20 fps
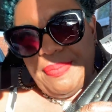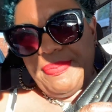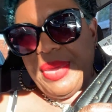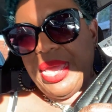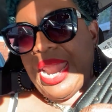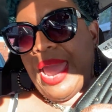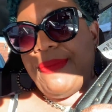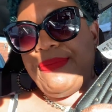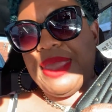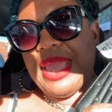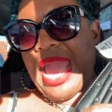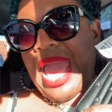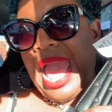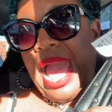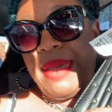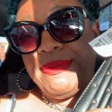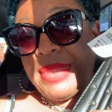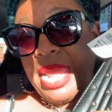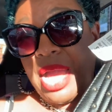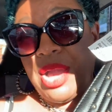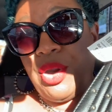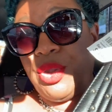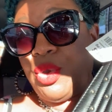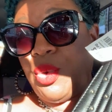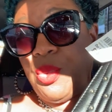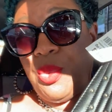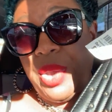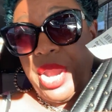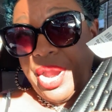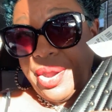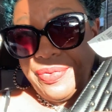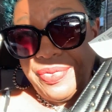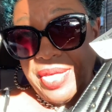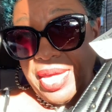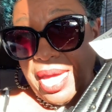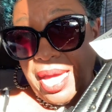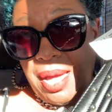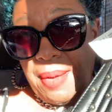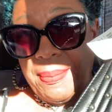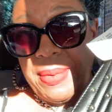But I mean, I'm not going to wear
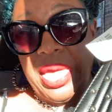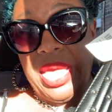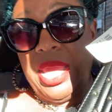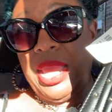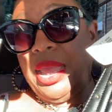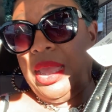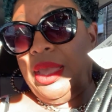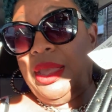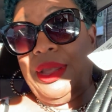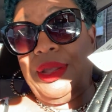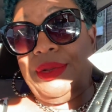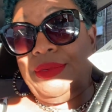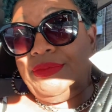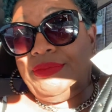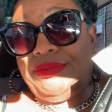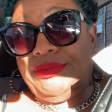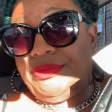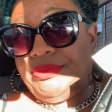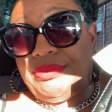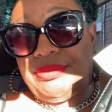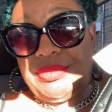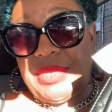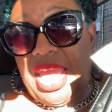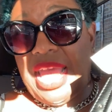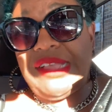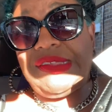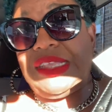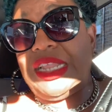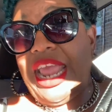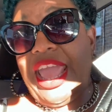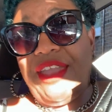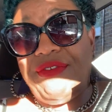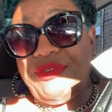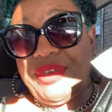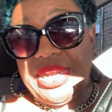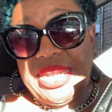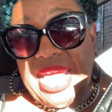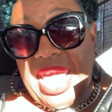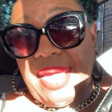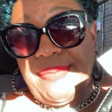them as an
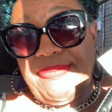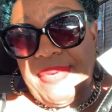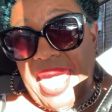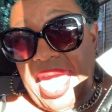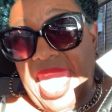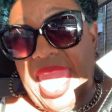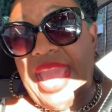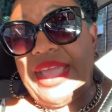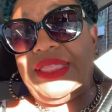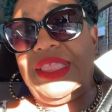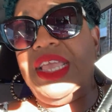everyday bag.